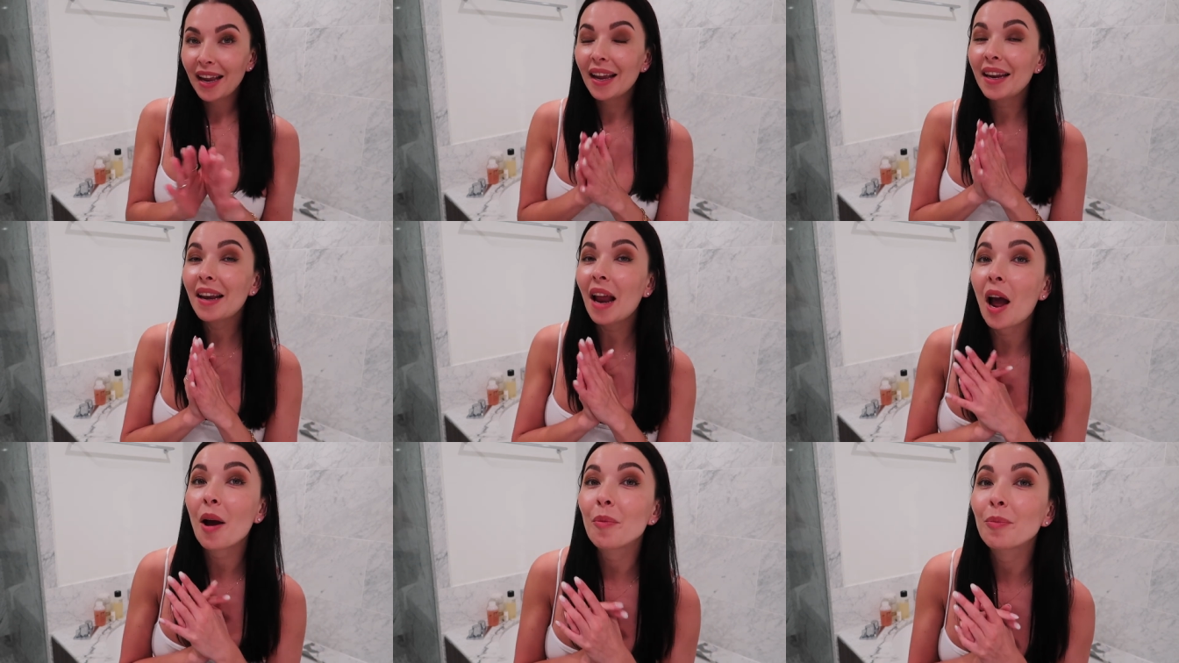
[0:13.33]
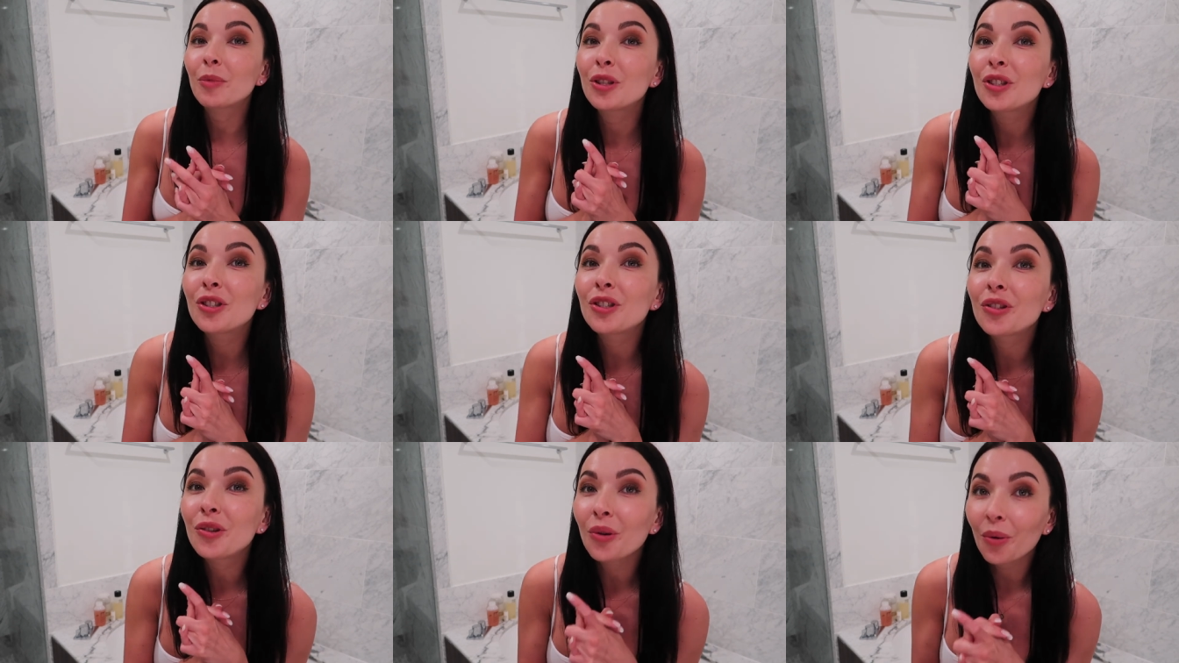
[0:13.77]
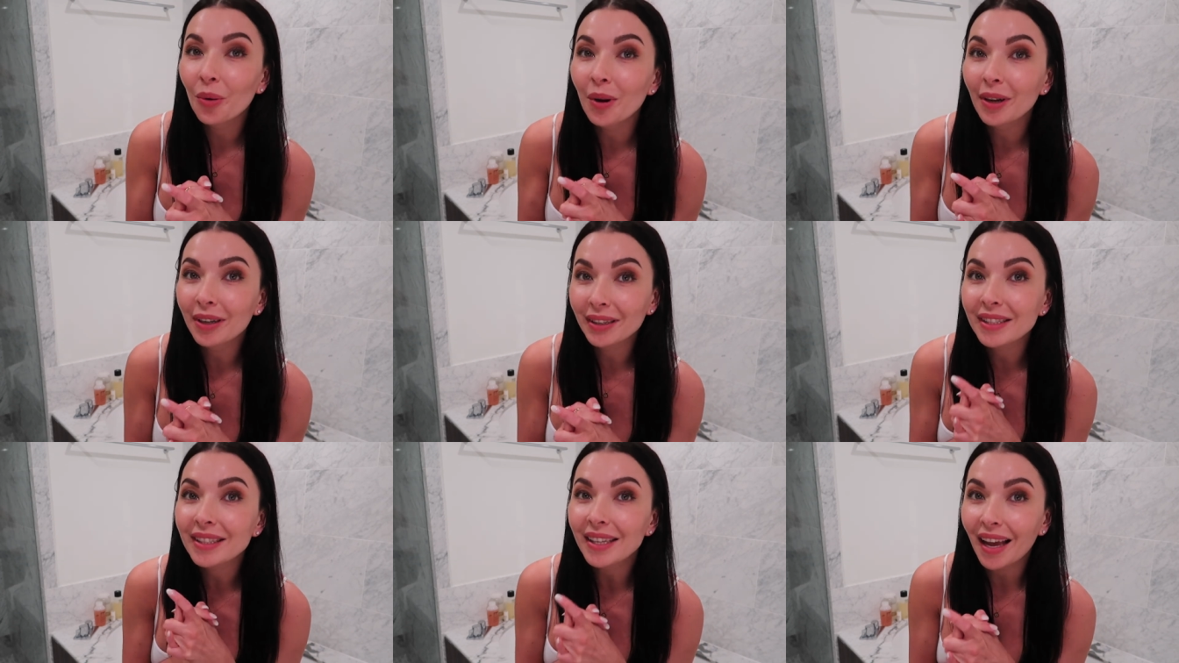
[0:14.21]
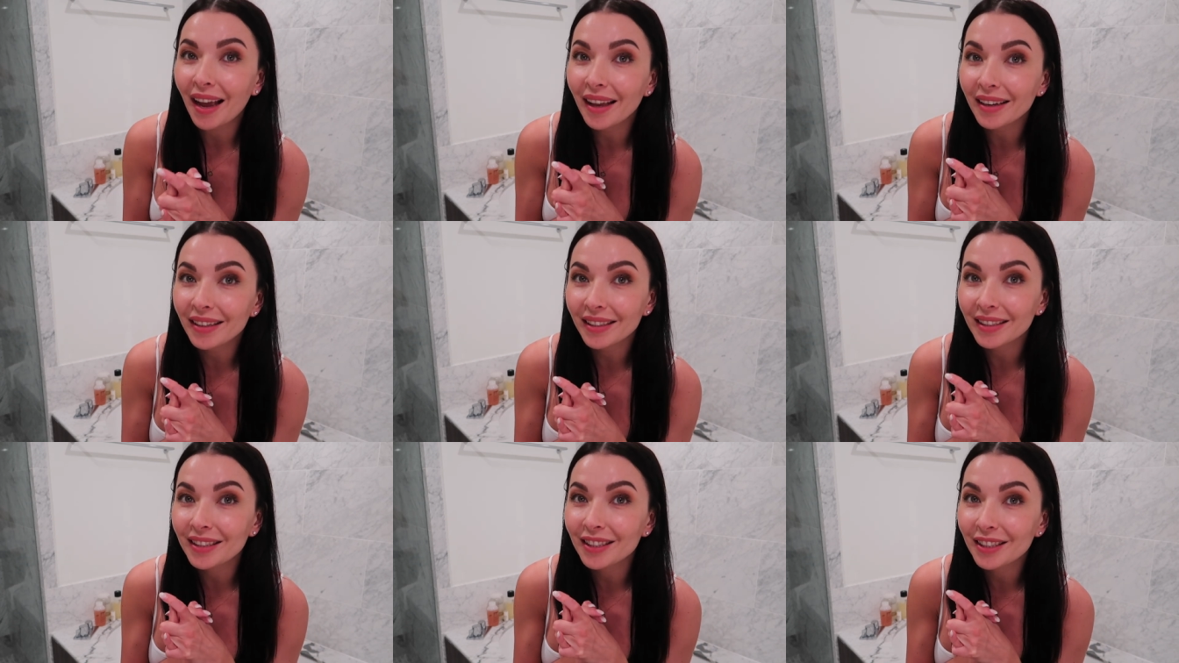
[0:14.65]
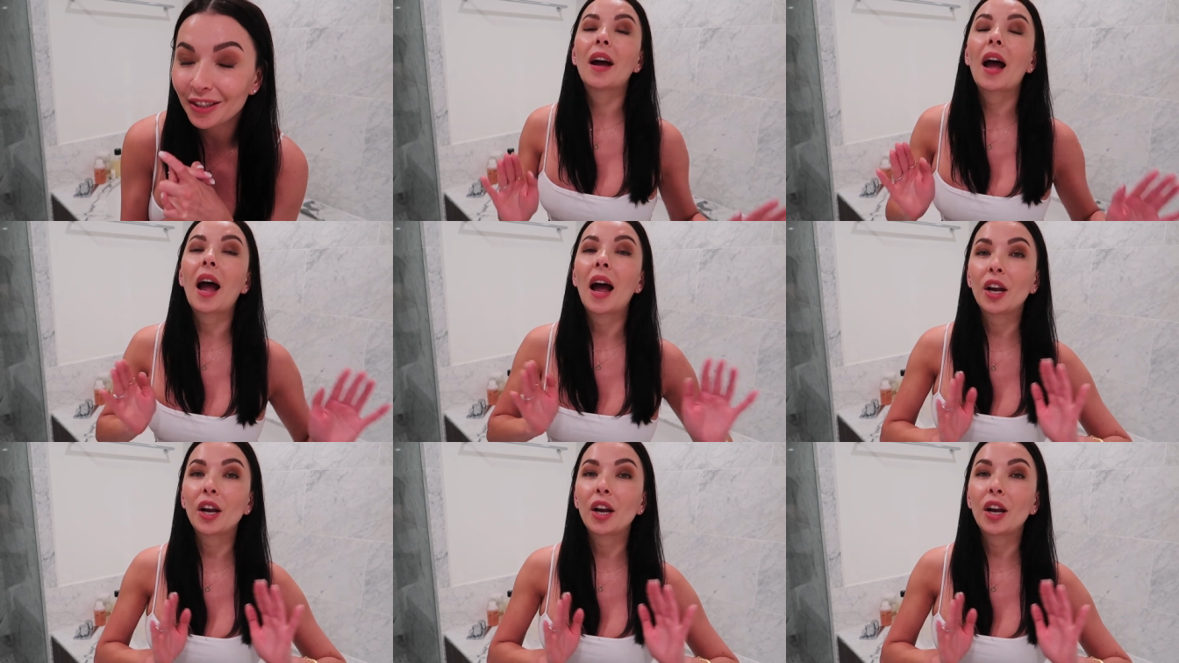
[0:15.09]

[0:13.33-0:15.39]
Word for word: and I'm so excited.